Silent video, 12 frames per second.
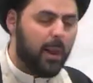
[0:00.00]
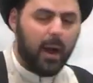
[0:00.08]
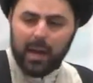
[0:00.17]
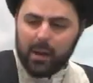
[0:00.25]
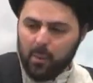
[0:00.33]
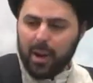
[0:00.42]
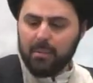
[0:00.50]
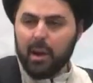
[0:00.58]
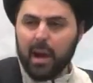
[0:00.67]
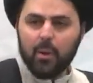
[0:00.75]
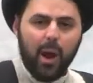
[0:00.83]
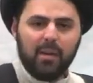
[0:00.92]
I want
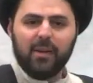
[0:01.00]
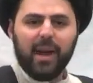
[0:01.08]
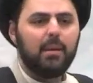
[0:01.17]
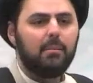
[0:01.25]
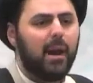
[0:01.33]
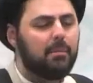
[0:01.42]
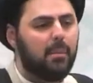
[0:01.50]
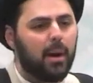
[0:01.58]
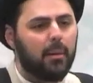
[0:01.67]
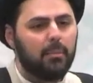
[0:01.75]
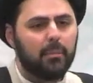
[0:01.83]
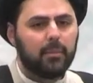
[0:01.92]
my wife and my
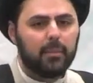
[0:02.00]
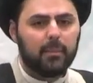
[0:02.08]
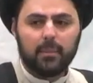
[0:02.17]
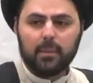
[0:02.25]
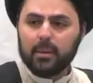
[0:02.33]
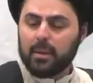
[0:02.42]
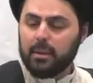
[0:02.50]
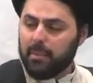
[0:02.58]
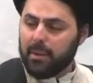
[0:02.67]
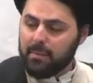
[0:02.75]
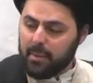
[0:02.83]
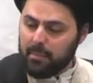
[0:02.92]
mom.
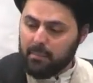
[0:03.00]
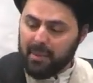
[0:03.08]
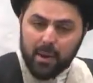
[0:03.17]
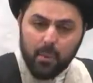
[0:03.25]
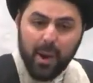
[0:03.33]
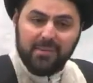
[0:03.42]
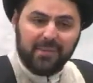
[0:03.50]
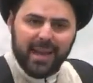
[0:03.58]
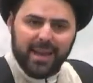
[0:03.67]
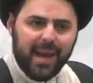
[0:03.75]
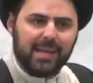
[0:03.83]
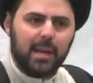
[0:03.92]
But my wife
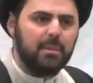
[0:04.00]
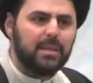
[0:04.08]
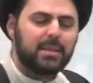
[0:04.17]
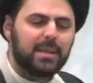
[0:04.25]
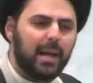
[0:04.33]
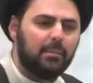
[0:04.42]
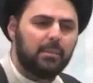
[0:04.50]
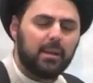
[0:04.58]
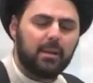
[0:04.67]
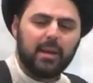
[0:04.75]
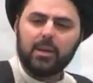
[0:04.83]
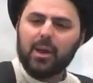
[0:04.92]
cannot come and tell me
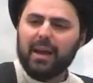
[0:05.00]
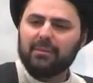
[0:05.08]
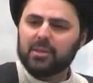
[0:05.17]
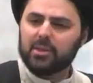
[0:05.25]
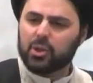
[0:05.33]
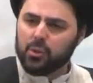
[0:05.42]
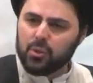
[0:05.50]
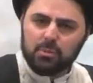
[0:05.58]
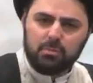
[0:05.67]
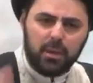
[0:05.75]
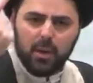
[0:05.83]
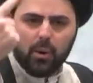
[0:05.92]
that you have to choose
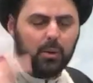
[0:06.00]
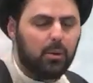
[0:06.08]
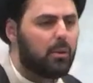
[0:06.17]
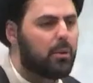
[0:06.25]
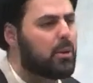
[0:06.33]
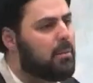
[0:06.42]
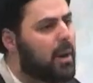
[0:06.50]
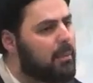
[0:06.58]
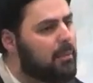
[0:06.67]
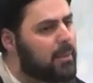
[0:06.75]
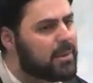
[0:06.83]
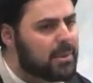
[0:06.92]
me or your
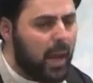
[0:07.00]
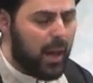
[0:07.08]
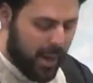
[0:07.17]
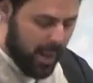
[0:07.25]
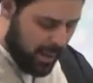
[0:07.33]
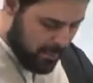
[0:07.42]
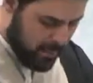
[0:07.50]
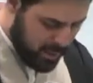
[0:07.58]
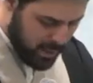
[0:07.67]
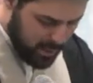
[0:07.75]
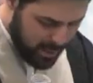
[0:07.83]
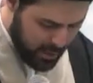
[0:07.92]
mom. This is haram.
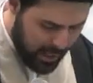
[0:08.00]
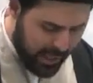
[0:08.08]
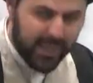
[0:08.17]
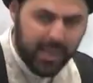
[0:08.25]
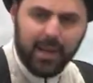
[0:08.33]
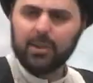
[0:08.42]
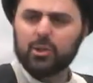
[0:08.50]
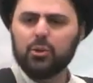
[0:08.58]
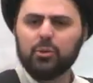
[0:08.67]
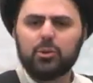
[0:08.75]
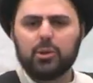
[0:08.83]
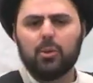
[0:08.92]
I cannot
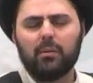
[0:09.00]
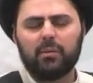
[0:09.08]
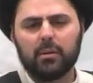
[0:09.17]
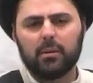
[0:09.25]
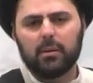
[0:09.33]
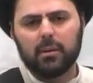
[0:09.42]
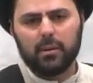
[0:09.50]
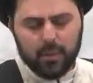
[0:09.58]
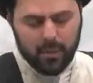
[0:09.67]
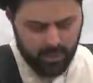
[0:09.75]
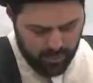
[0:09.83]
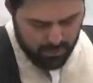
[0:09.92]
choose you over
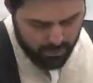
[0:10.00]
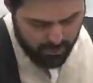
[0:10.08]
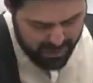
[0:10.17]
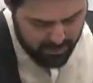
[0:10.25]
my